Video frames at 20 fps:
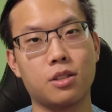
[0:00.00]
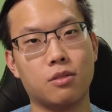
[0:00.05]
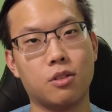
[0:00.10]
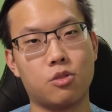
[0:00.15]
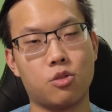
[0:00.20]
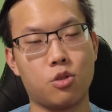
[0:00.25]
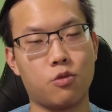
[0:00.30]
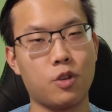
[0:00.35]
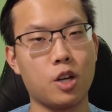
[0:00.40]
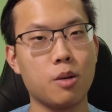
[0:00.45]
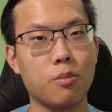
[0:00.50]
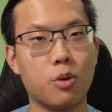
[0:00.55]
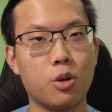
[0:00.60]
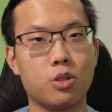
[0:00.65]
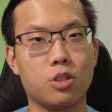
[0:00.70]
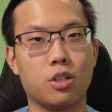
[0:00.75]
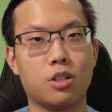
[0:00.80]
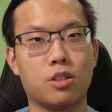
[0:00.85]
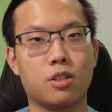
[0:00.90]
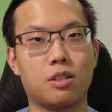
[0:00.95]
Right? So it's very
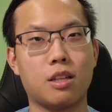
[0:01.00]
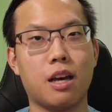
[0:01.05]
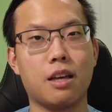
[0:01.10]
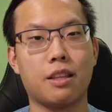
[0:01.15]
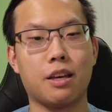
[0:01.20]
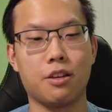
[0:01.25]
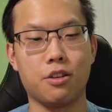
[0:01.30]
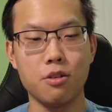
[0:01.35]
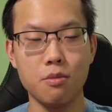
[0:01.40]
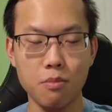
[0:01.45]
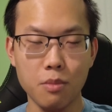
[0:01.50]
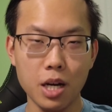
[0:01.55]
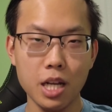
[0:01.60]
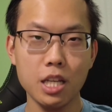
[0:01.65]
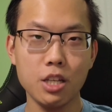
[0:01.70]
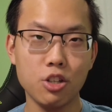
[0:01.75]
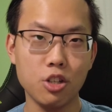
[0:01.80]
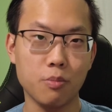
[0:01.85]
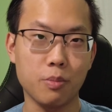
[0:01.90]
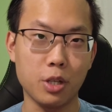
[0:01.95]
important to understand that your
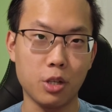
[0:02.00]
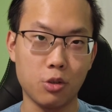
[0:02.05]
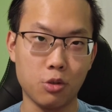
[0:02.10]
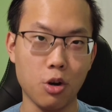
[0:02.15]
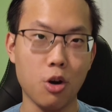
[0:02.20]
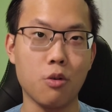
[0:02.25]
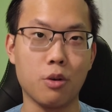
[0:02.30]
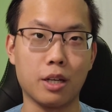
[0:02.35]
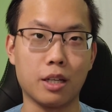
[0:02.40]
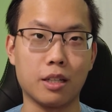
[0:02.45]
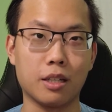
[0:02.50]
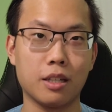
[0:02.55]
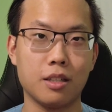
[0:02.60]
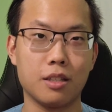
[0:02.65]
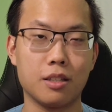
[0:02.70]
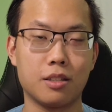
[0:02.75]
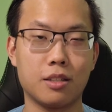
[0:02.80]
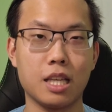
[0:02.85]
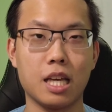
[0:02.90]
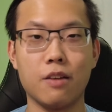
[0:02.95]
money could be growing
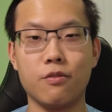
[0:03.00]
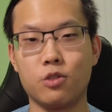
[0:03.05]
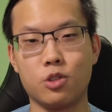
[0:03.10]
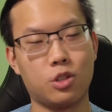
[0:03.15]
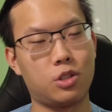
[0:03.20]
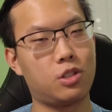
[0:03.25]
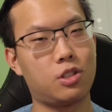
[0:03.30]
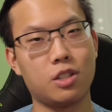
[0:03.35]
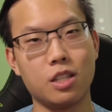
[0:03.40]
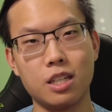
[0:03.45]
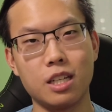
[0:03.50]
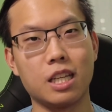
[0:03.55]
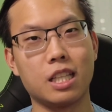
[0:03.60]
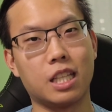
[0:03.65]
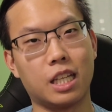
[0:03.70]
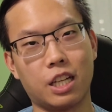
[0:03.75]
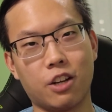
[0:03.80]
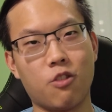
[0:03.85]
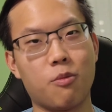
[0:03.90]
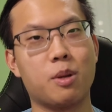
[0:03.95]
instead of just sitting in
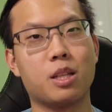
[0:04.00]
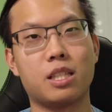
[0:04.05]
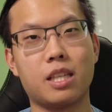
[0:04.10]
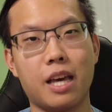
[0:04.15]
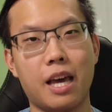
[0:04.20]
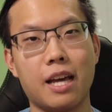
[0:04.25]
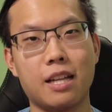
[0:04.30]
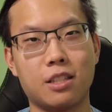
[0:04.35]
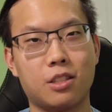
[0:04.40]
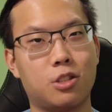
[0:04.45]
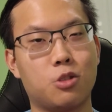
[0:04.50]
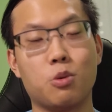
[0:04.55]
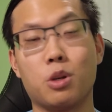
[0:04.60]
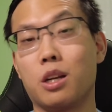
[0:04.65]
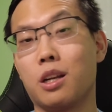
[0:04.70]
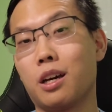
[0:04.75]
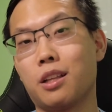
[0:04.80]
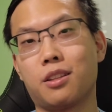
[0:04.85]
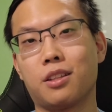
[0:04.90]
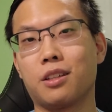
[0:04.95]
the government's hands
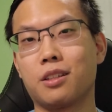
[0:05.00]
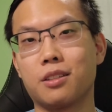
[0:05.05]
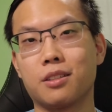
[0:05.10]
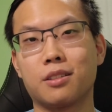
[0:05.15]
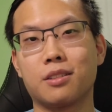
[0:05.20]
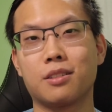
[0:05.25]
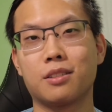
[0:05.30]
doing nothing.